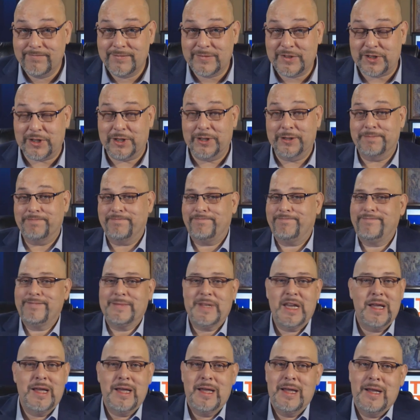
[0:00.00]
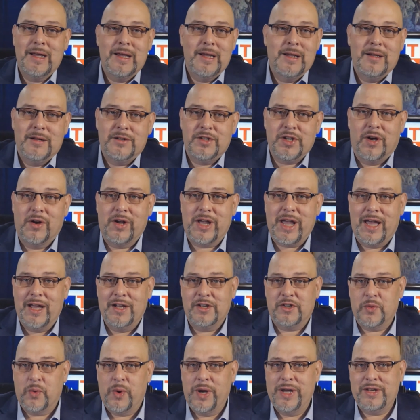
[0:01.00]
So it's all
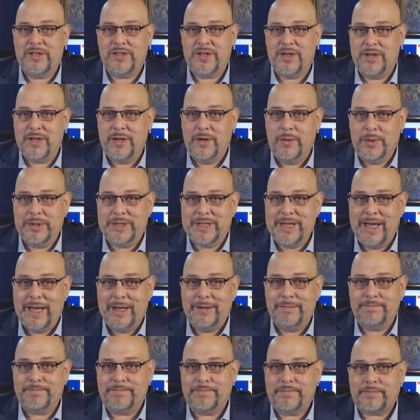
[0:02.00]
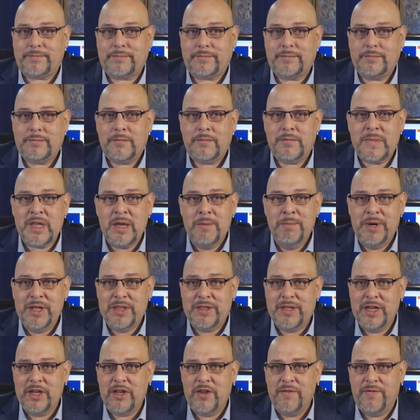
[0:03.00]
kinds of ways to deal with that. But
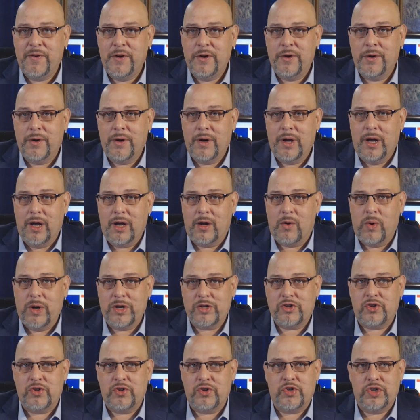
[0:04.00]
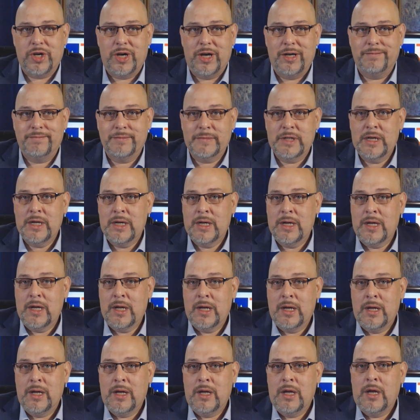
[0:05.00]
thank you for your uh, question, John.
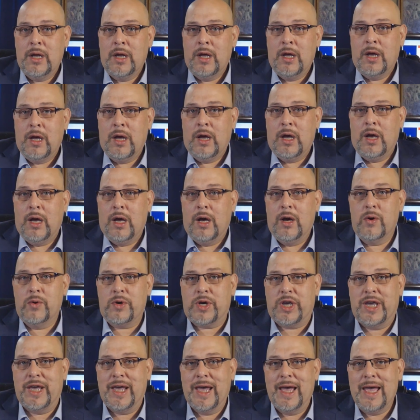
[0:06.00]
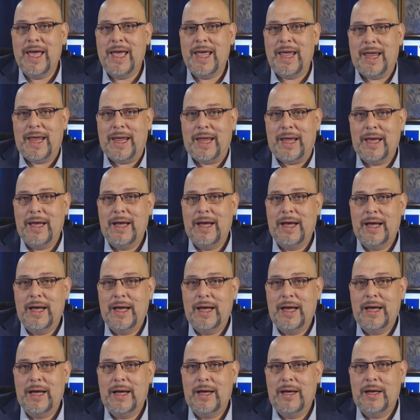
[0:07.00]
Okay,
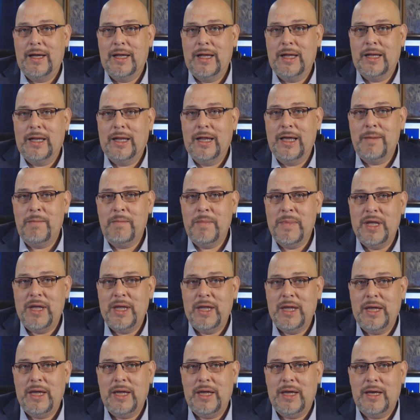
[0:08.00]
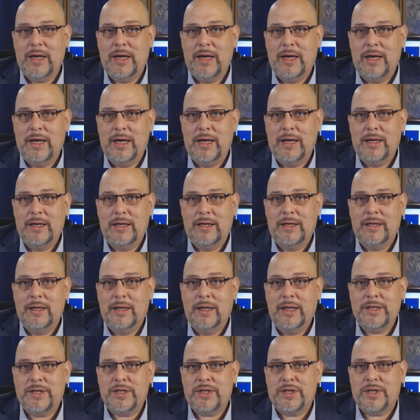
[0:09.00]
uh, let me uh,
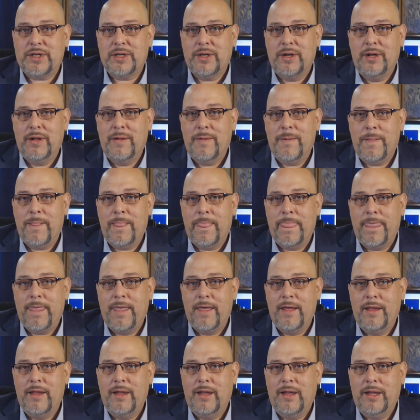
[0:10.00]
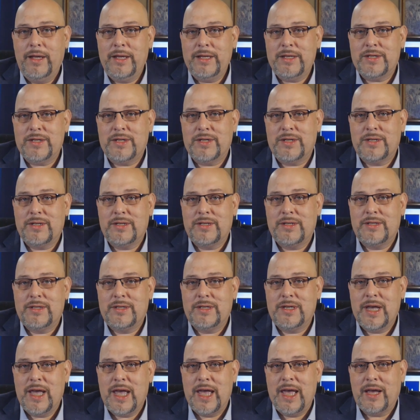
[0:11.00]
let's let's
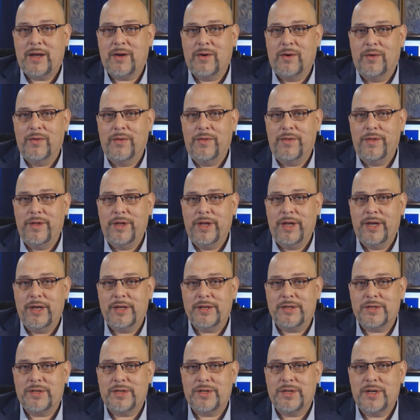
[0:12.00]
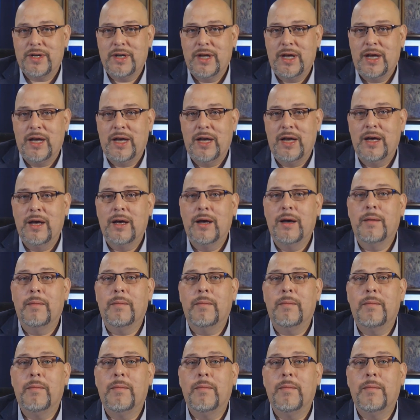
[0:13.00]
tackle this um,